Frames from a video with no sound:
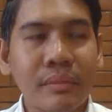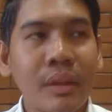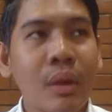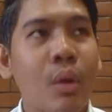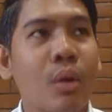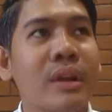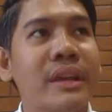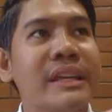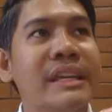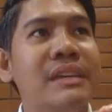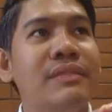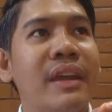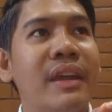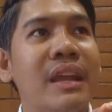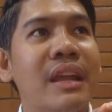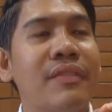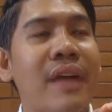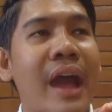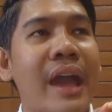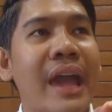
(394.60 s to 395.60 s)
or even
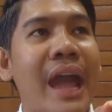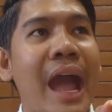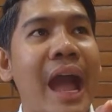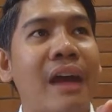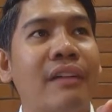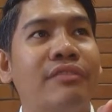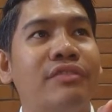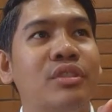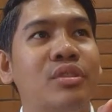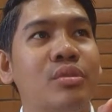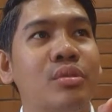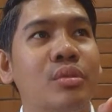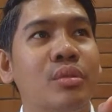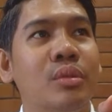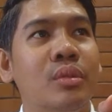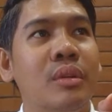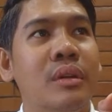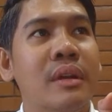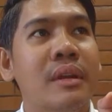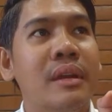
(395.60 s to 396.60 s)
if I have
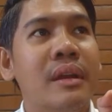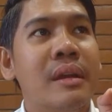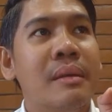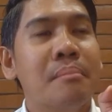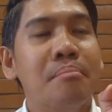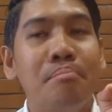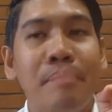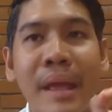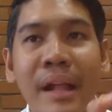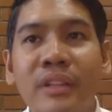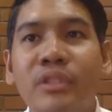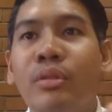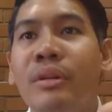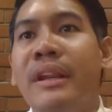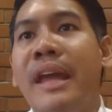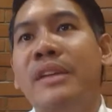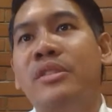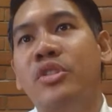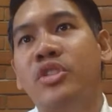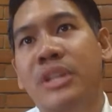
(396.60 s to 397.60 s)
to build
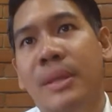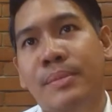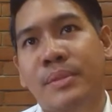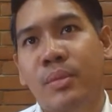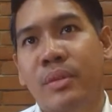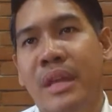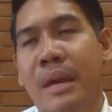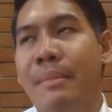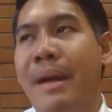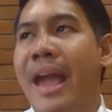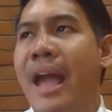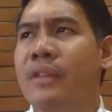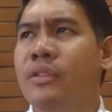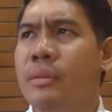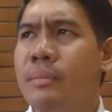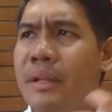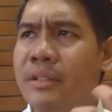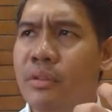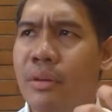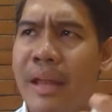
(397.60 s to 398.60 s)
relationships with them. I had to
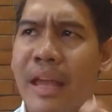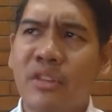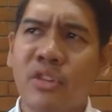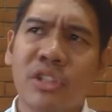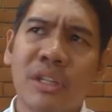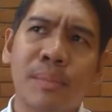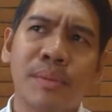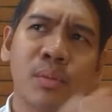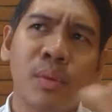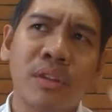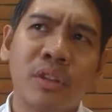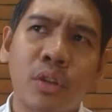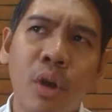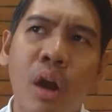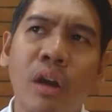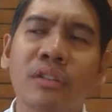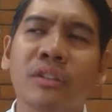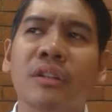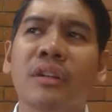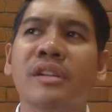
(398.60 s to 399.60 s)
build relationships with
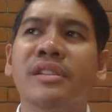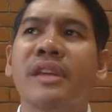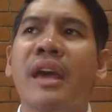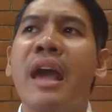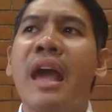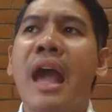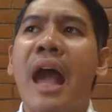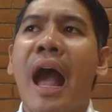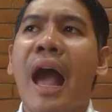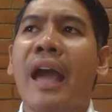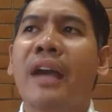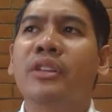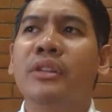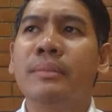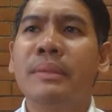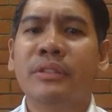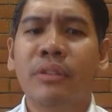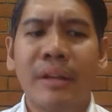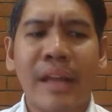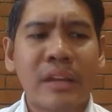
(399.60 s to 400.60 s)
doctors, I had to
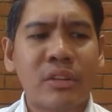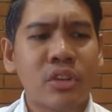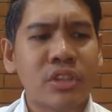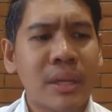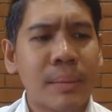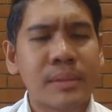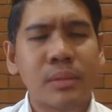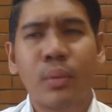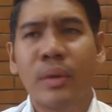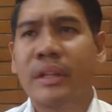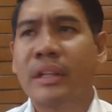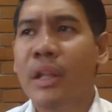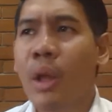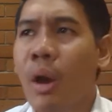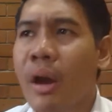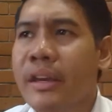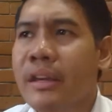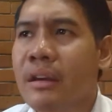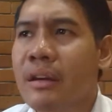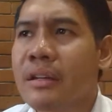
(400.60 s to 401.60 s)
build relationships with
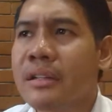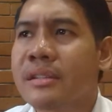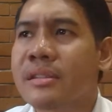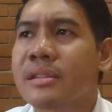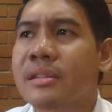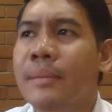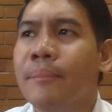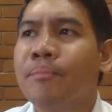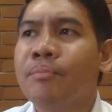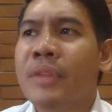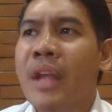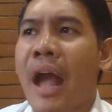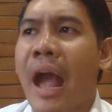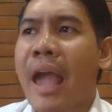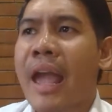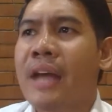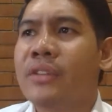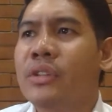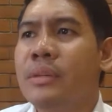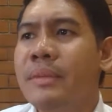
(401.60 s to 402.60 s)
lawyers, I
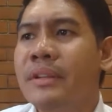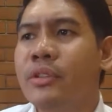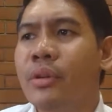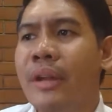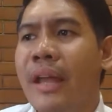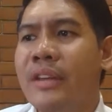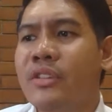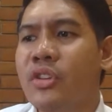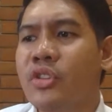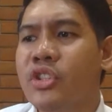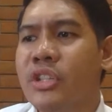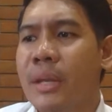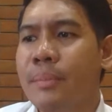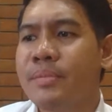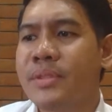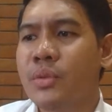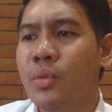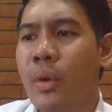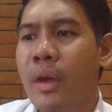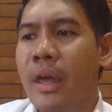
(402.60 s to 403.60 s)
had to build
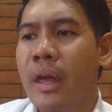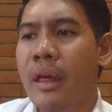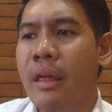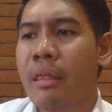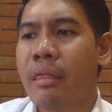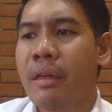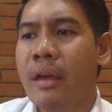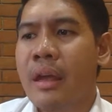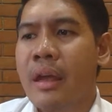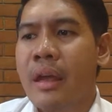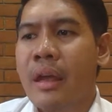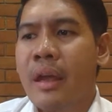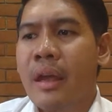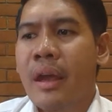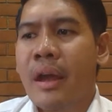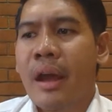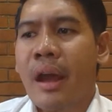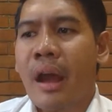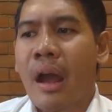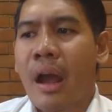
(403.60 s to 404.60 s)
relationships with
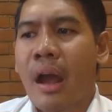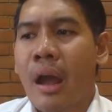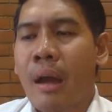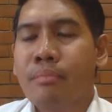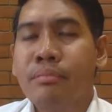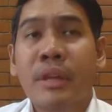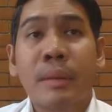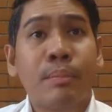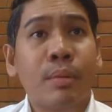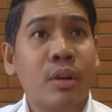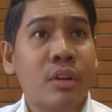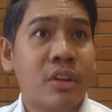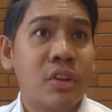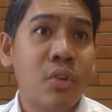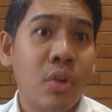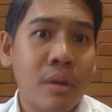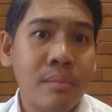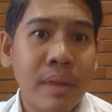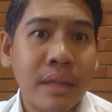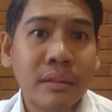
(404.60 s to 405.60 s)
uh, the
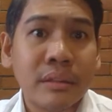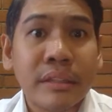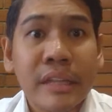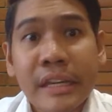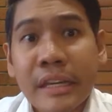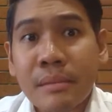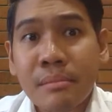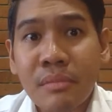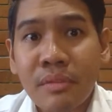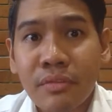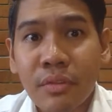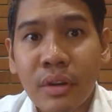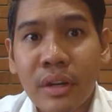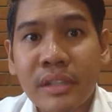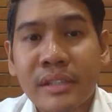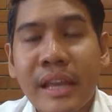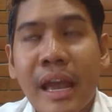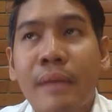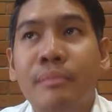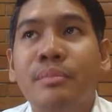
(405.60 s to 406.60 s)
procurement team, for
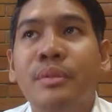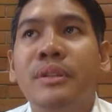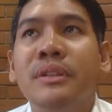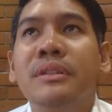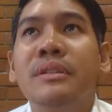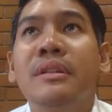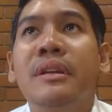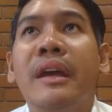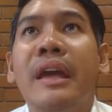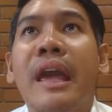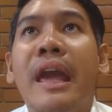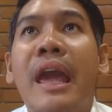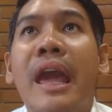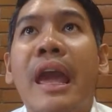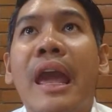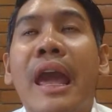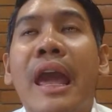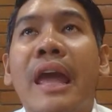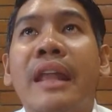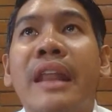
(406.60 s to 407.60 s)
example.
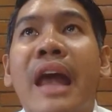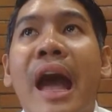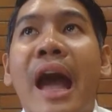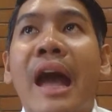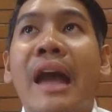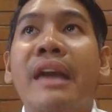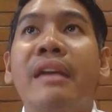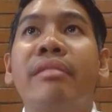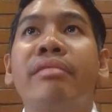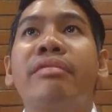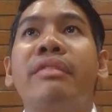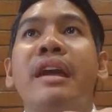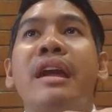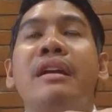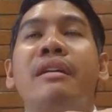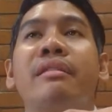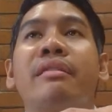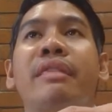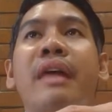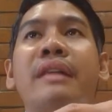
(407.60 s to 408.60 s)
And I
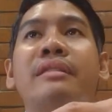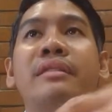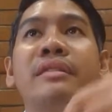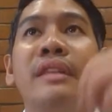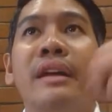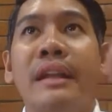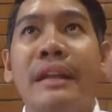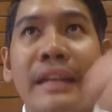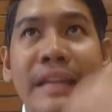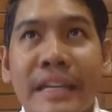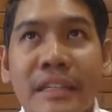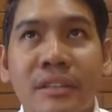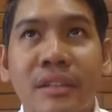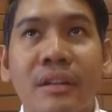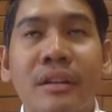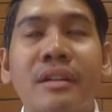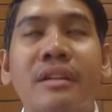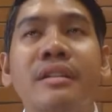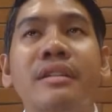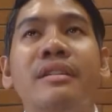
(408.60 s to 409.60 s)
think that the
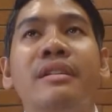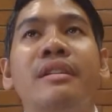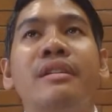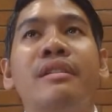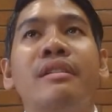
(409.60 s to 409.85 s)
leader